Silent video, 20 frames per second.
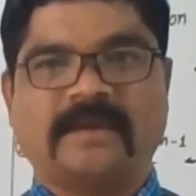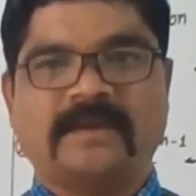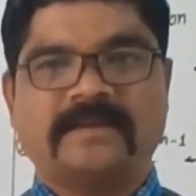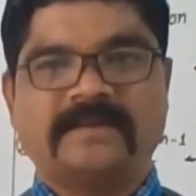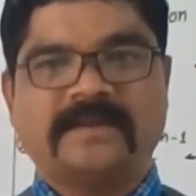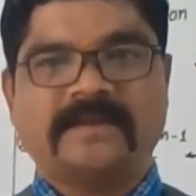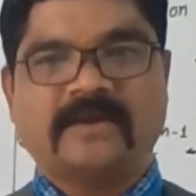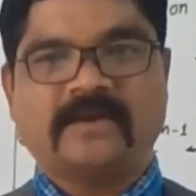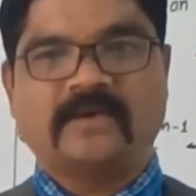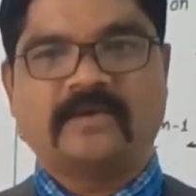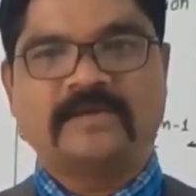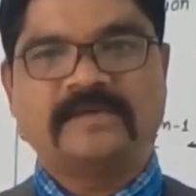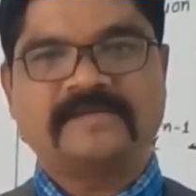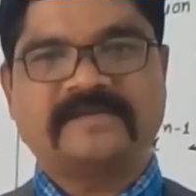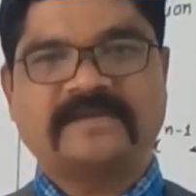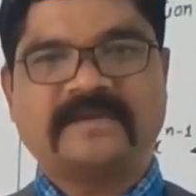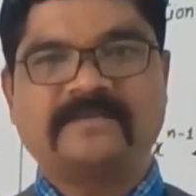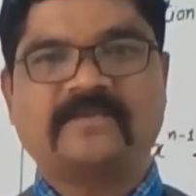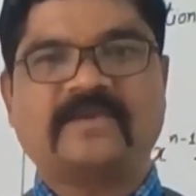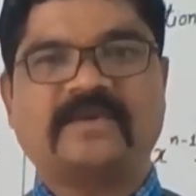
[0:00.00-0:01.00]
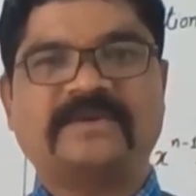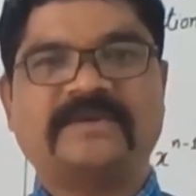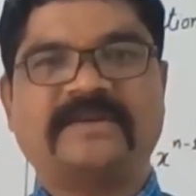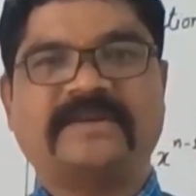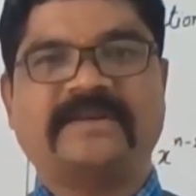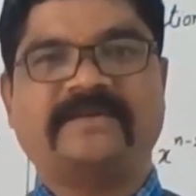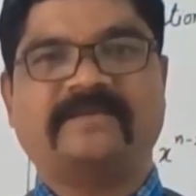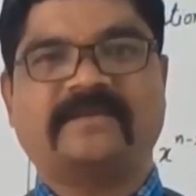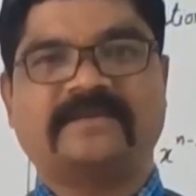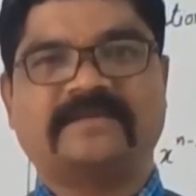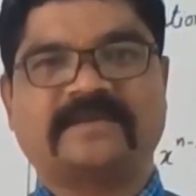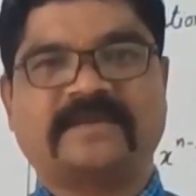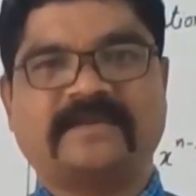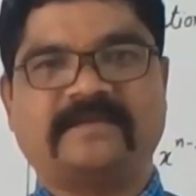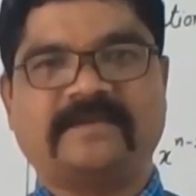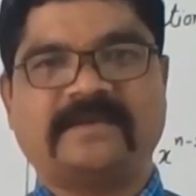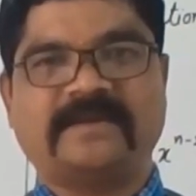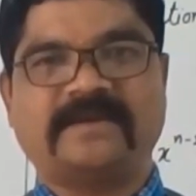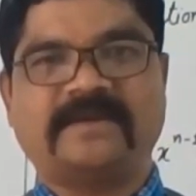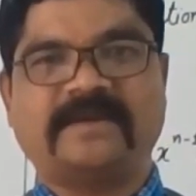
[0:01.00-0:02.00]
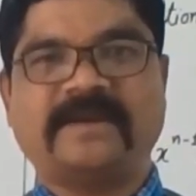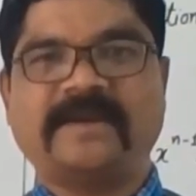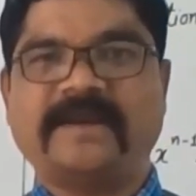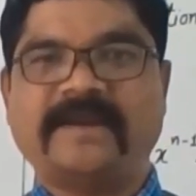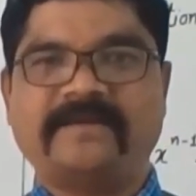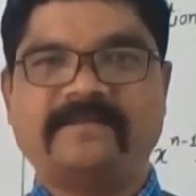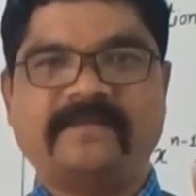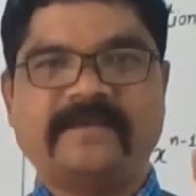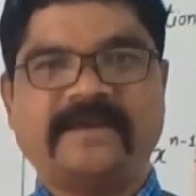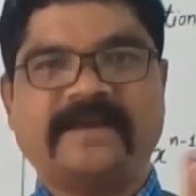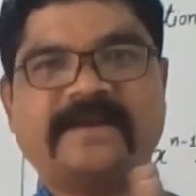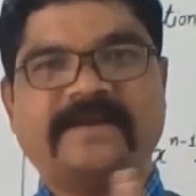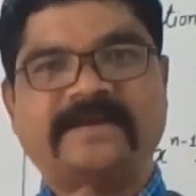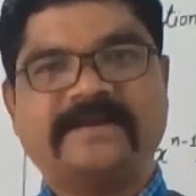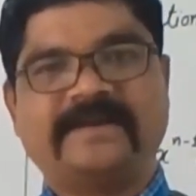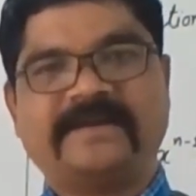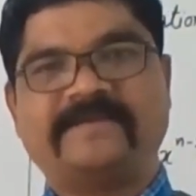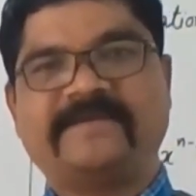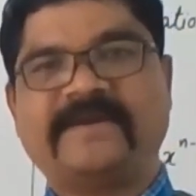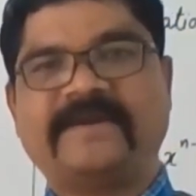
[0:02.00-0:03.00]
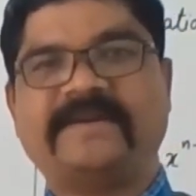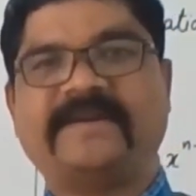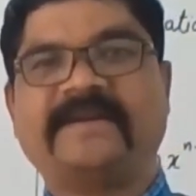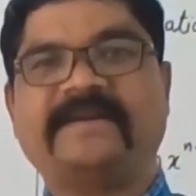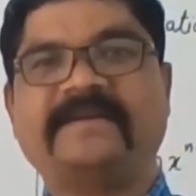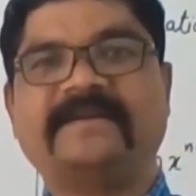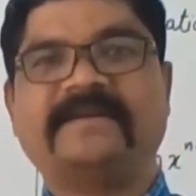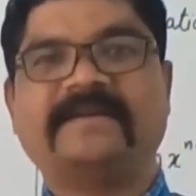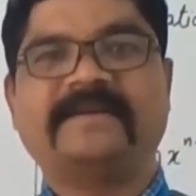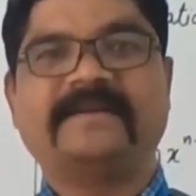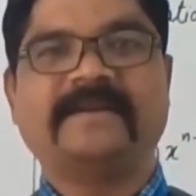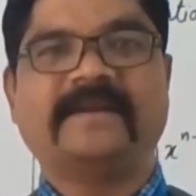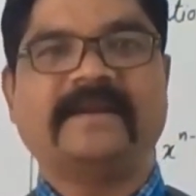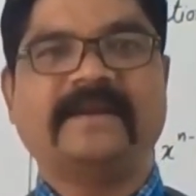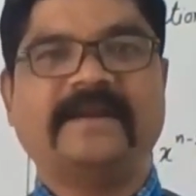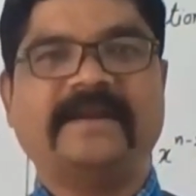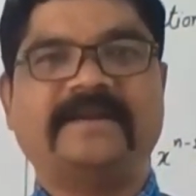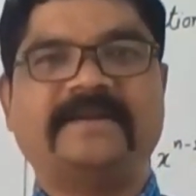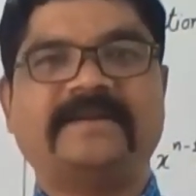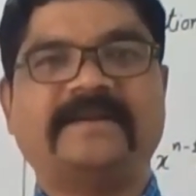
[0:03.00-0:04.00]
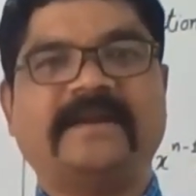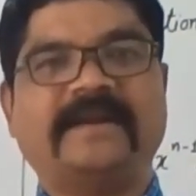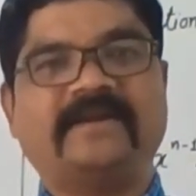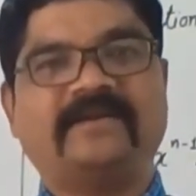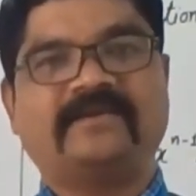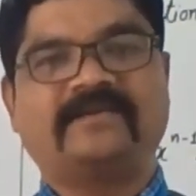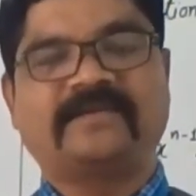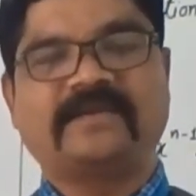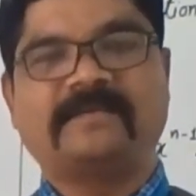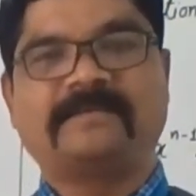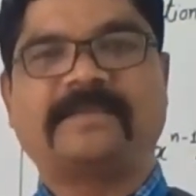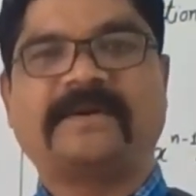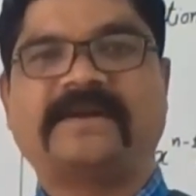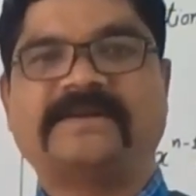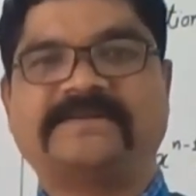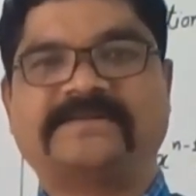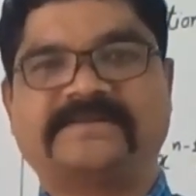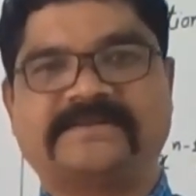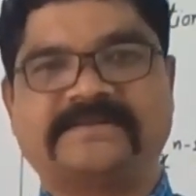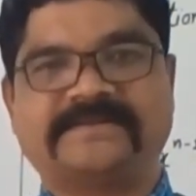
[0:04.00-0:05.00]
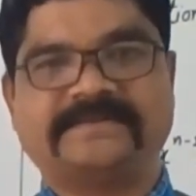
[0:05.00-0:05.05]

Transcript: The whole sum quantity was given and we had divided it into some parts.